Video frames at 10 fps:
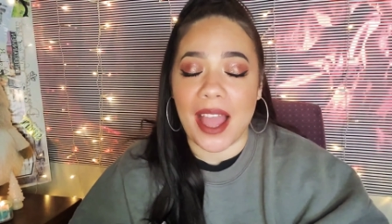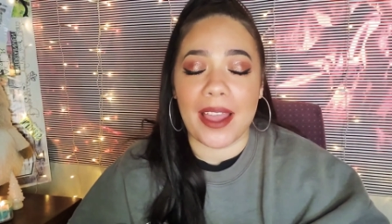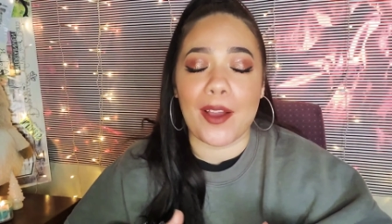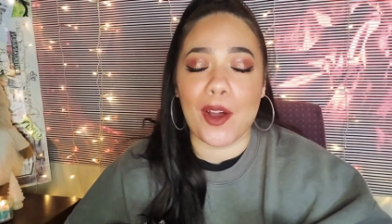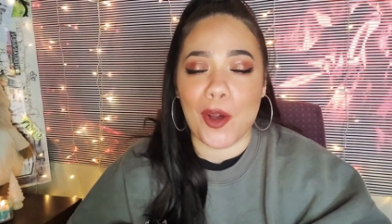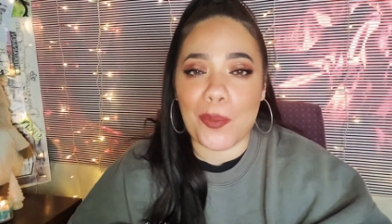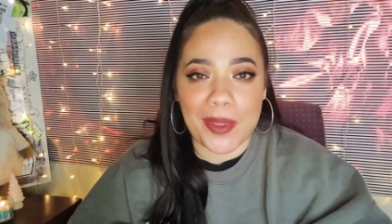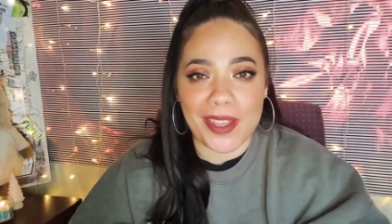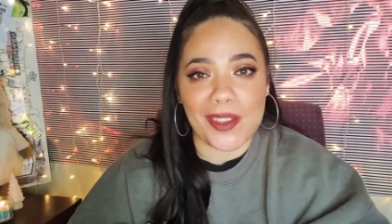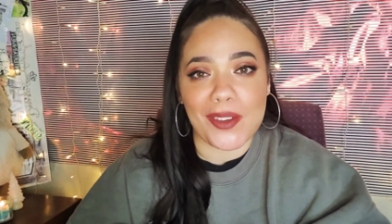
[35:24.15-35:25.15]
I hope
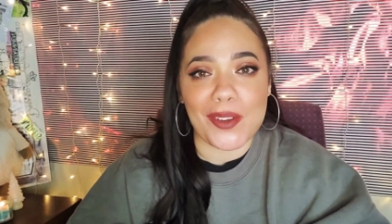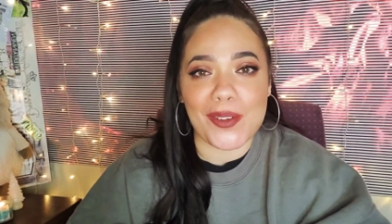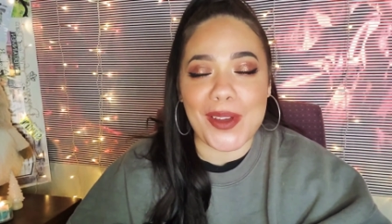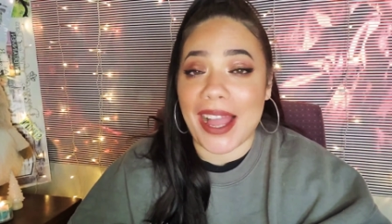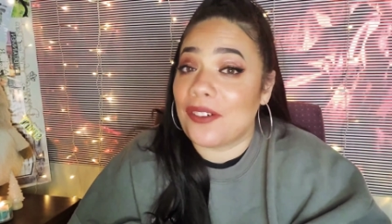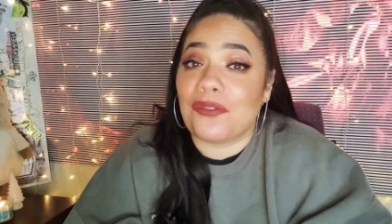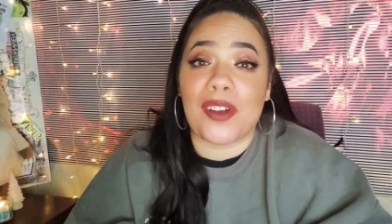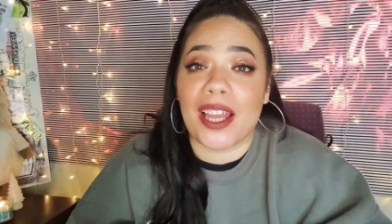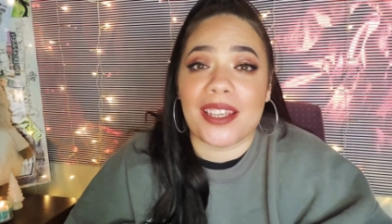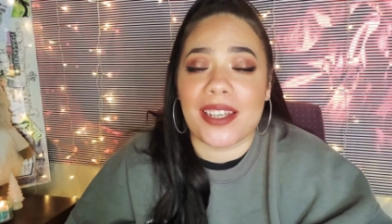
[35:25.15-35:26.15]
that you had
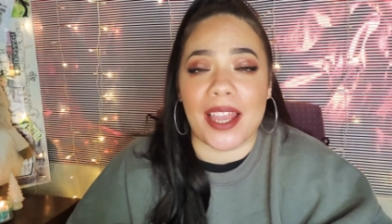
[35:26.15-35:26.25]
fun.